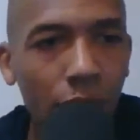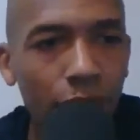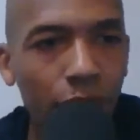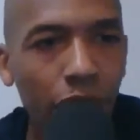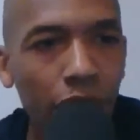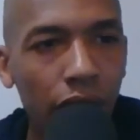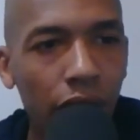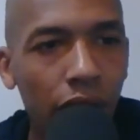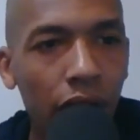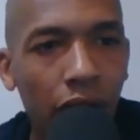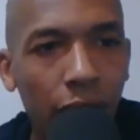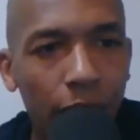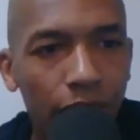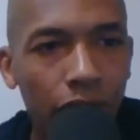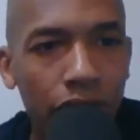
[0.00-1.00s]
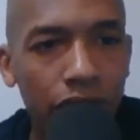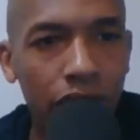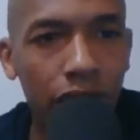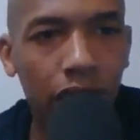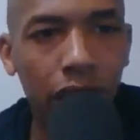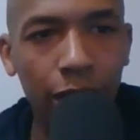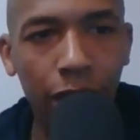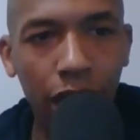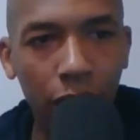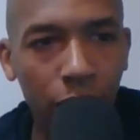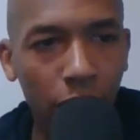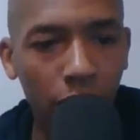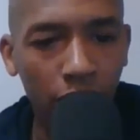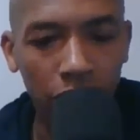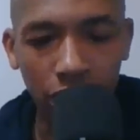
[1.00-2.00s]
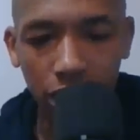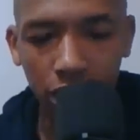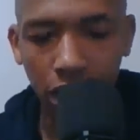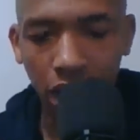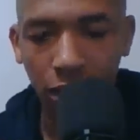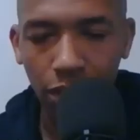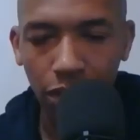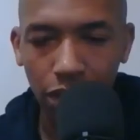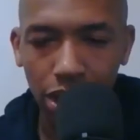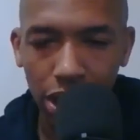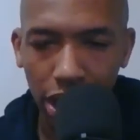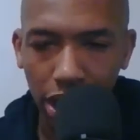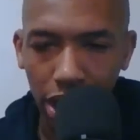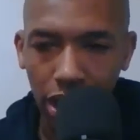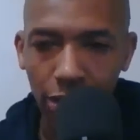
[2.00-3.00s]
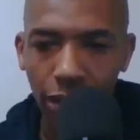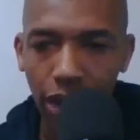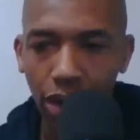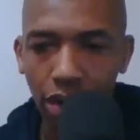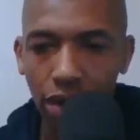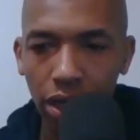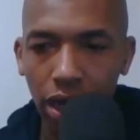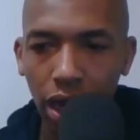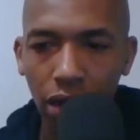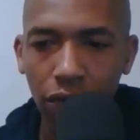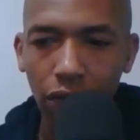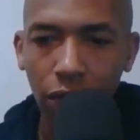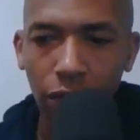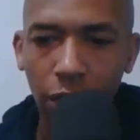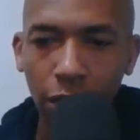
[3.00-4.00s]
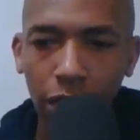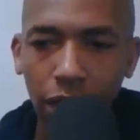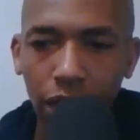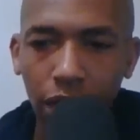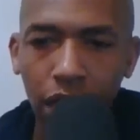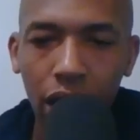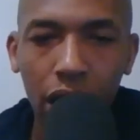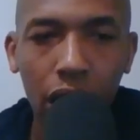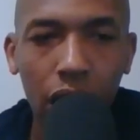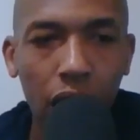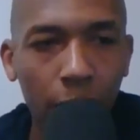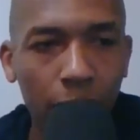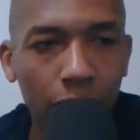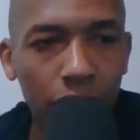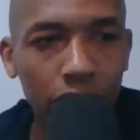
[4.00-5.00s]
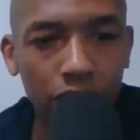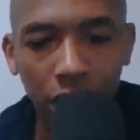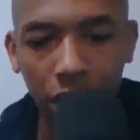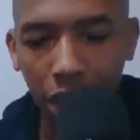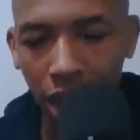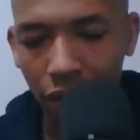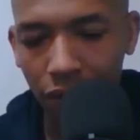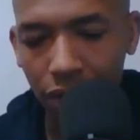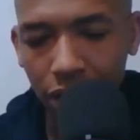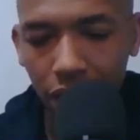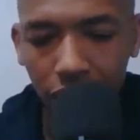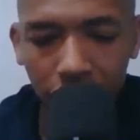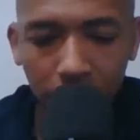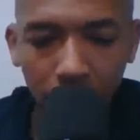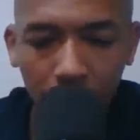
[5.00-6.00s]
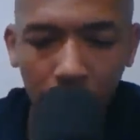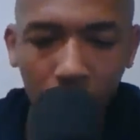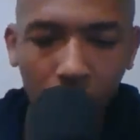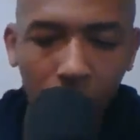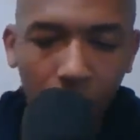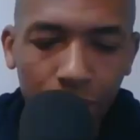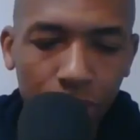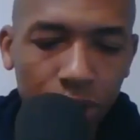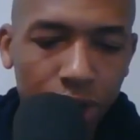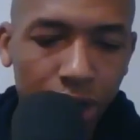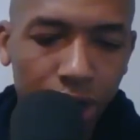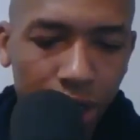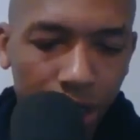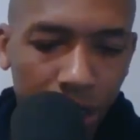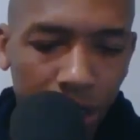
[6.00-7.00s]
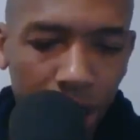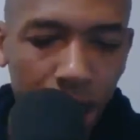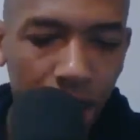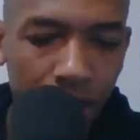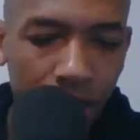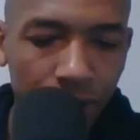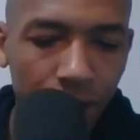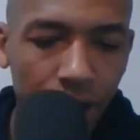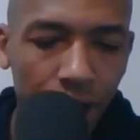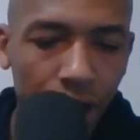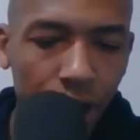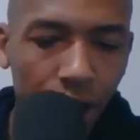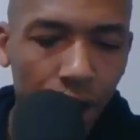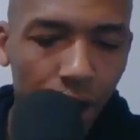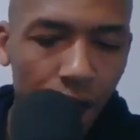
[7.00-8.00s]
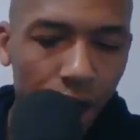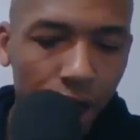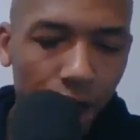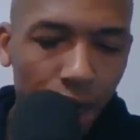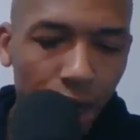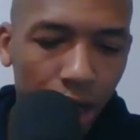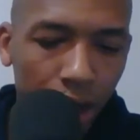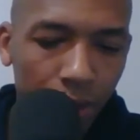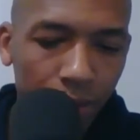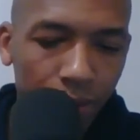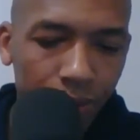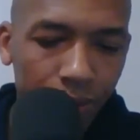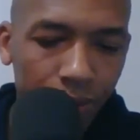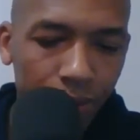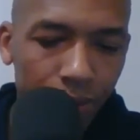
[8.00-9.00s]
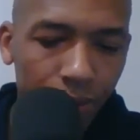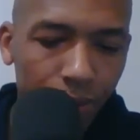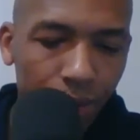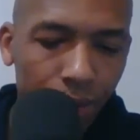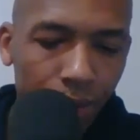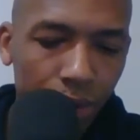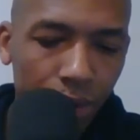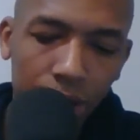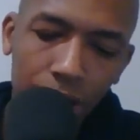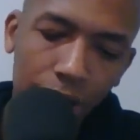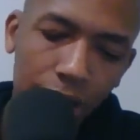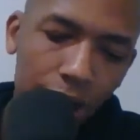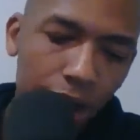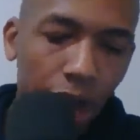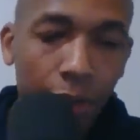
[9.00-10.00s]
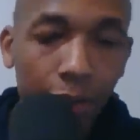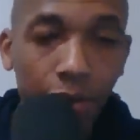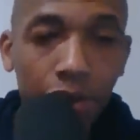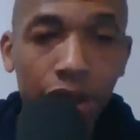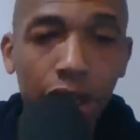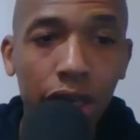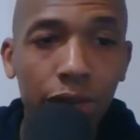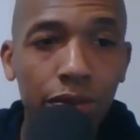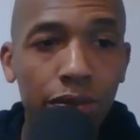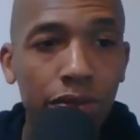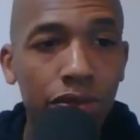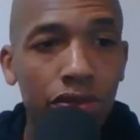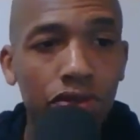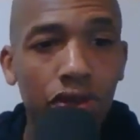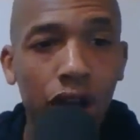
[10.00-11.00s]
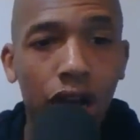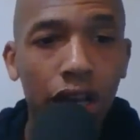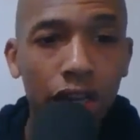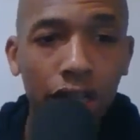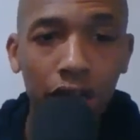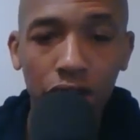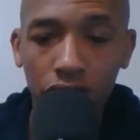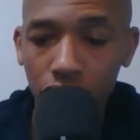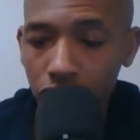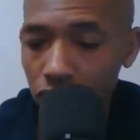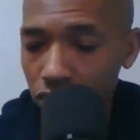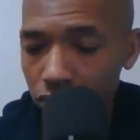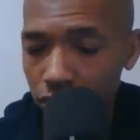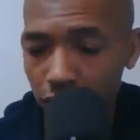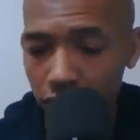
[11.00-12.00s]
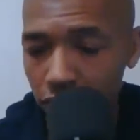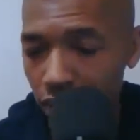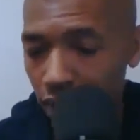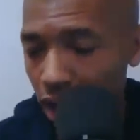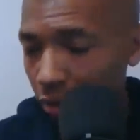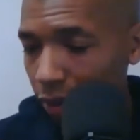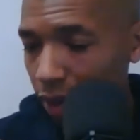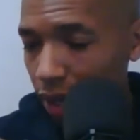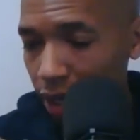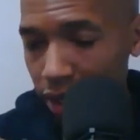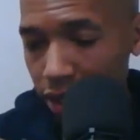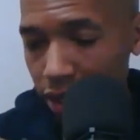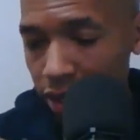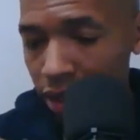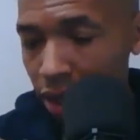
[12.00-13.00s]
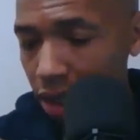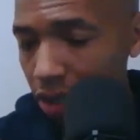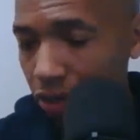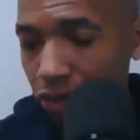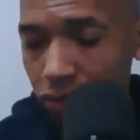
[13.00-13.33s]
But I appreciate everybody watching. I appreciate everybody looking out for me, man. I appreciate everything, dog. I appreciate the love. And I'm going to keep trying to tell the truth. That's all, man. Seeking the